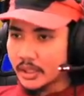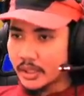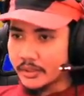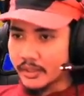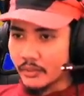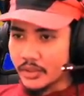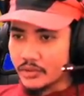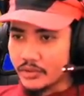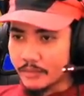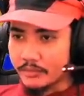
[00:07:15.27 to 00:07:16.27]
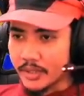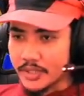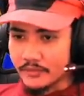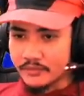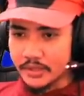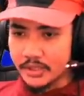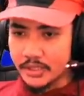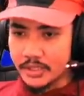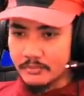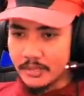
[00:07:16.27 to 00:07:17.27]
And then when you drop the rest of the
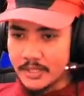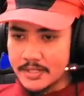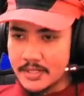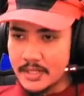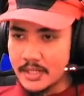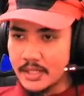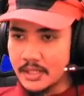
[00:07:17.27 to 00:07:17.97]
team, let's see.